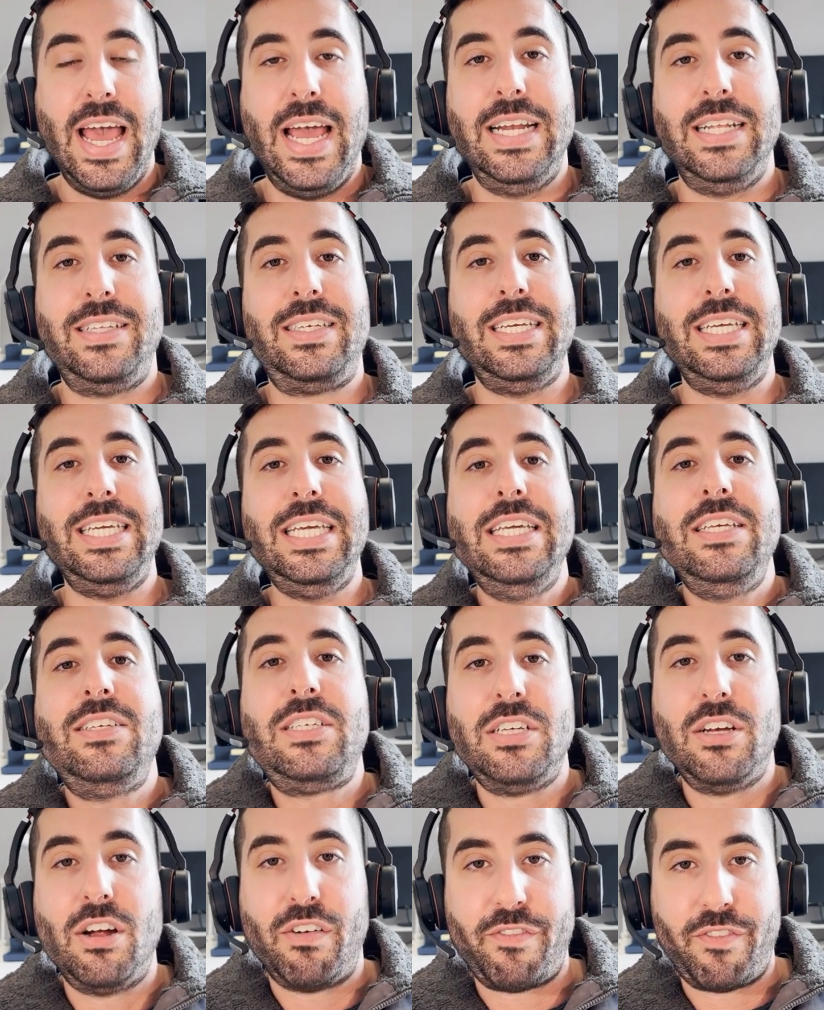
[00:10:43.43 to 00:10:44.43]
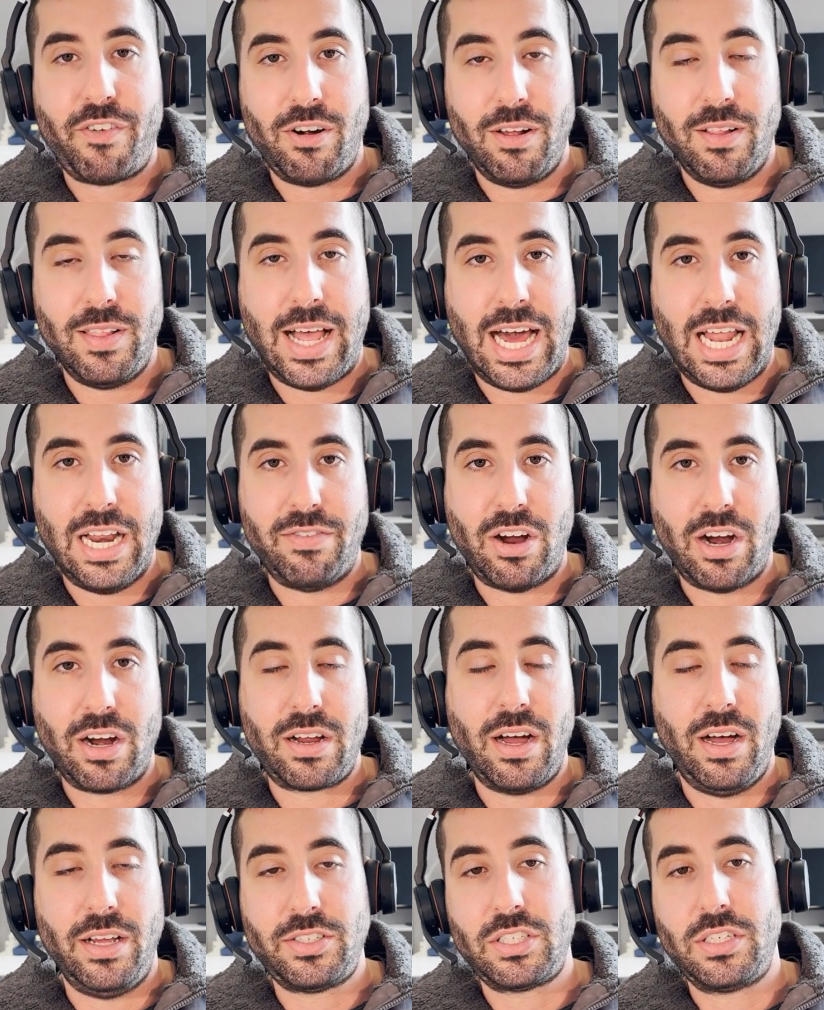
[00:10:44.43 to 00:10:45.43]
And it's easier for a lot of our
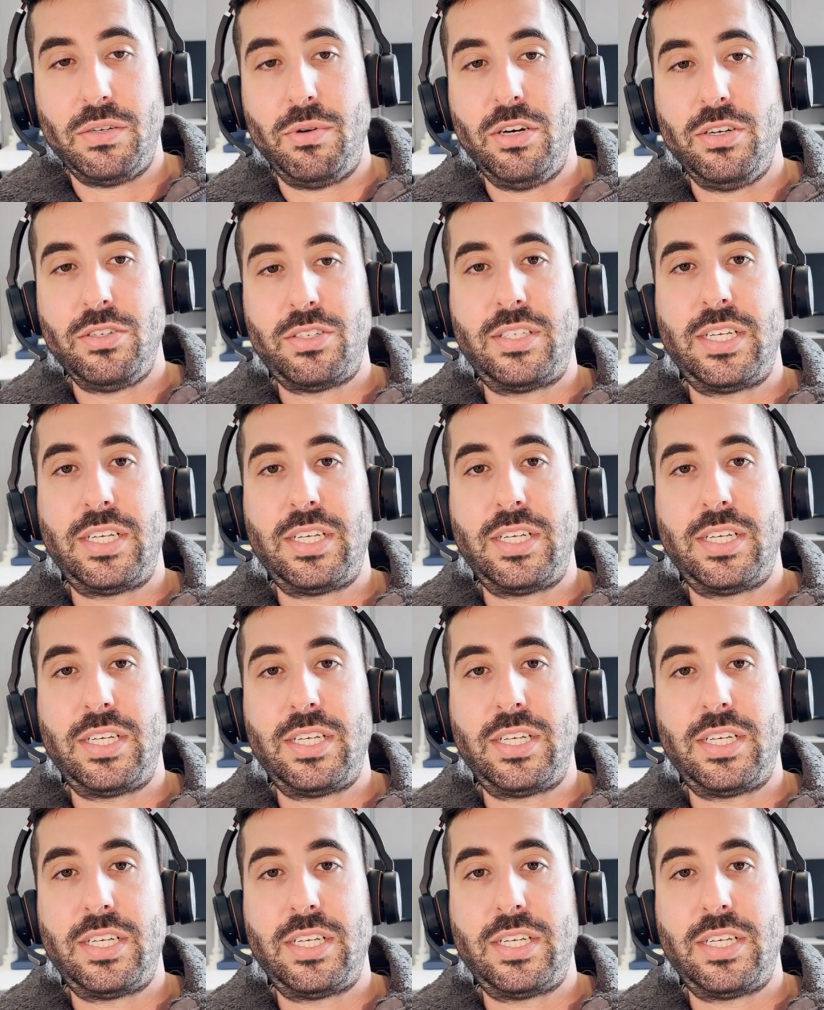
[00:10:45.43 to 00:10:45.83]
customers